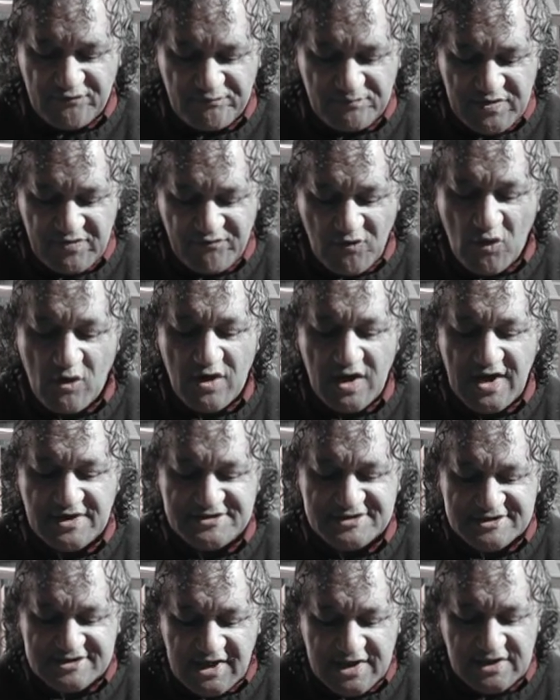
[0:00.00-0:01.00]
before
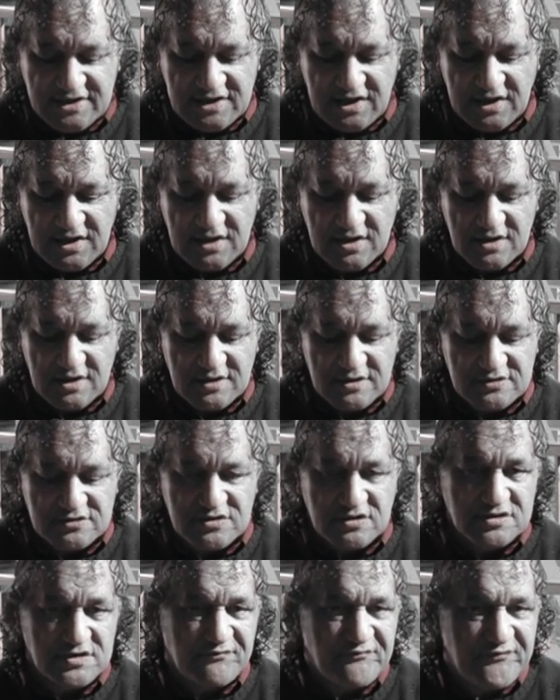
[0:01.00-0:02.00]
ascending
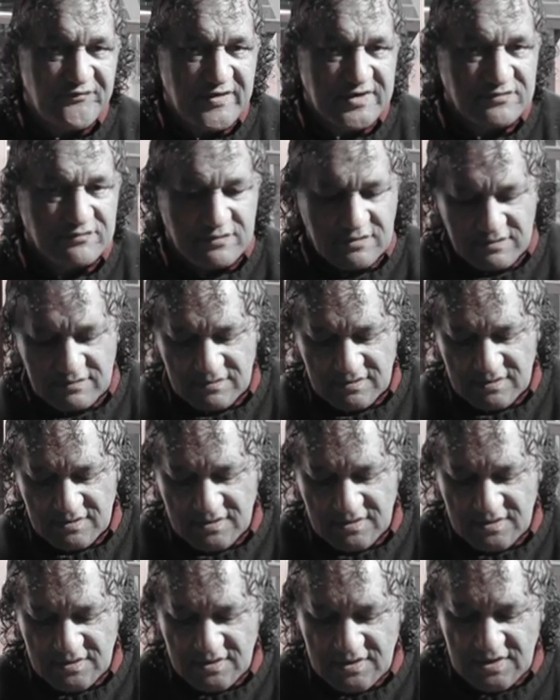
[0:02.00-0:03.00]
to the federal
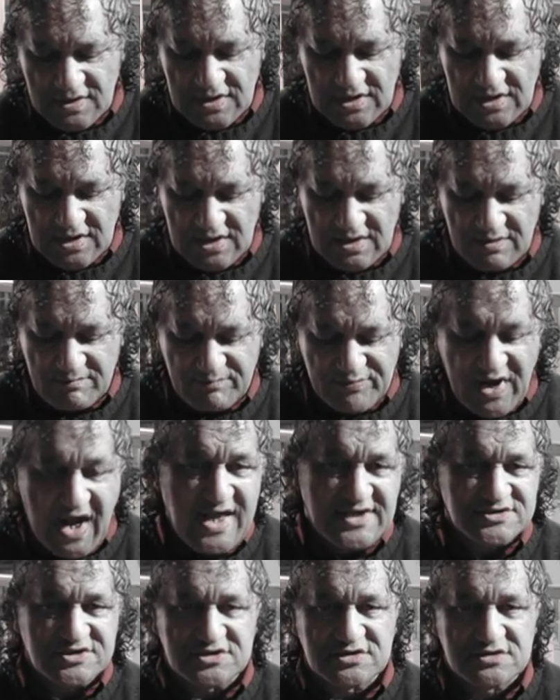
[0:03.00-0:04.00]

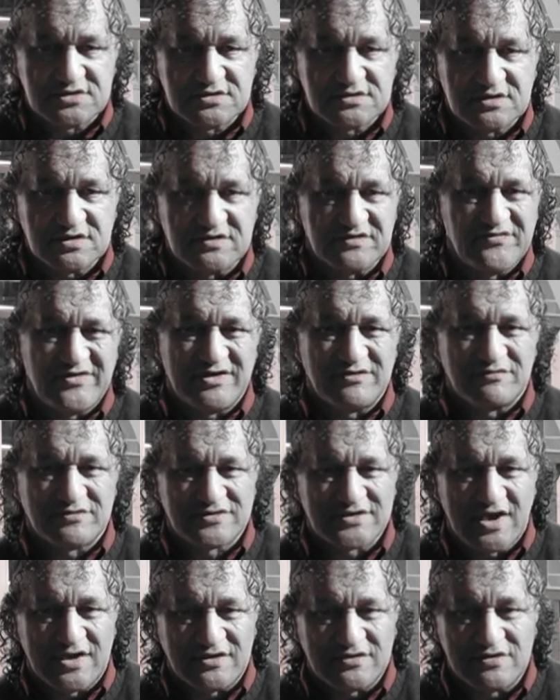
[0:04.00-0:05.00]
branch of the federal
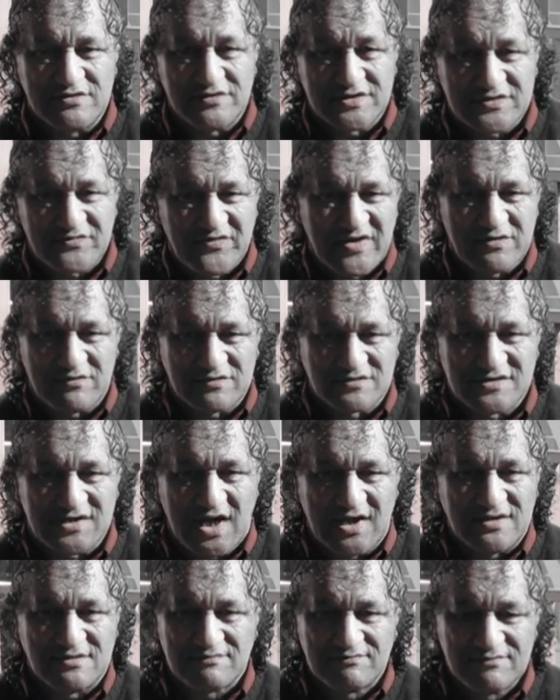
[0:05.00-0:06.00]
state, US federal
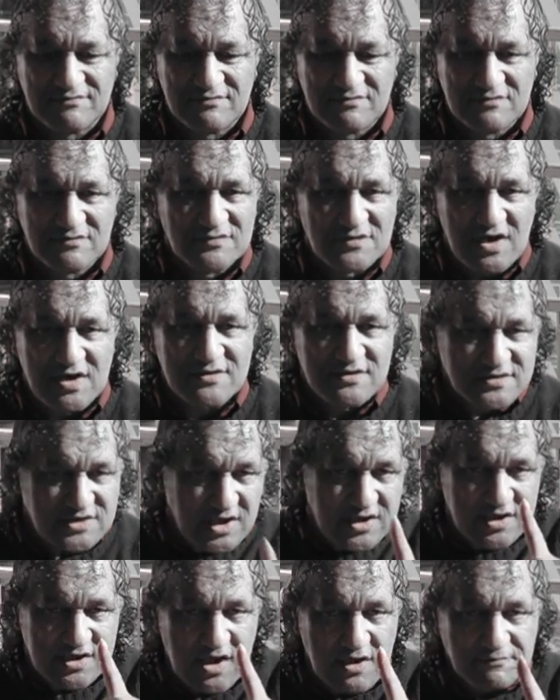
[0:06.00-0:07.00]
state, right?
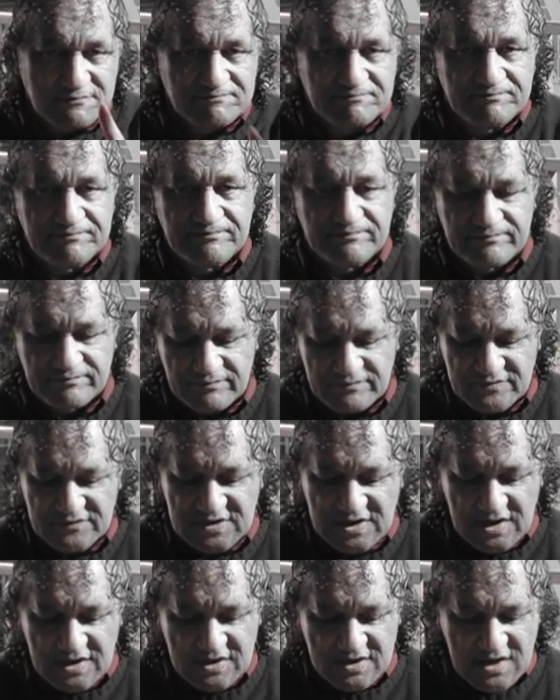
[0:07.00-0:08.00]
There you go,
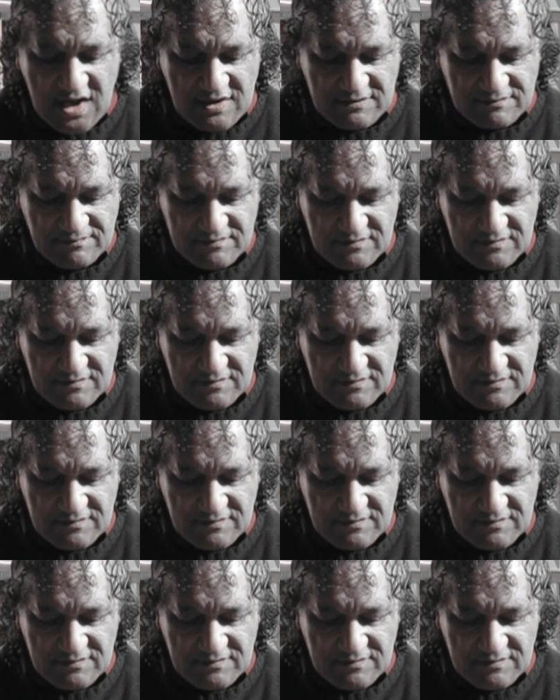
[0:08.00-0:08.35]
there you go.